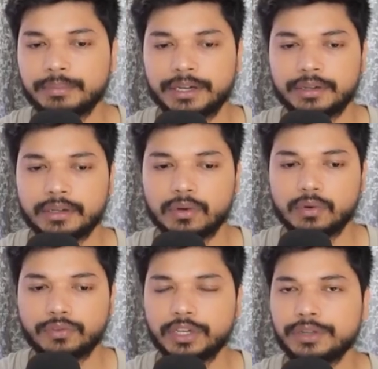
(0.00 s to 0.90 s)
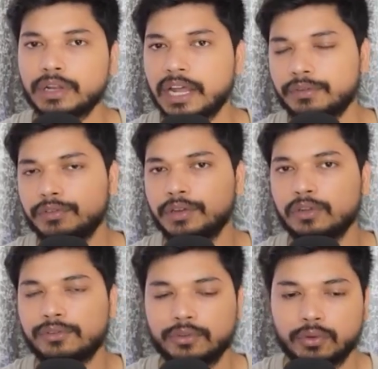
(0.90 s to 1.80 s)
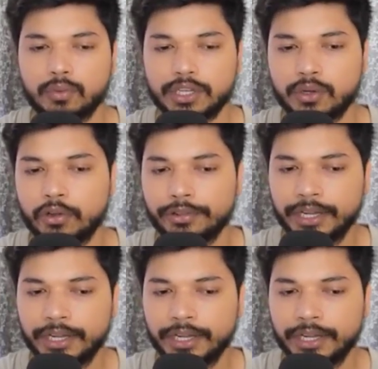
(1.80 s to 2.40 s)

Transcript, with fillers: But uh, hopefully, like we also working on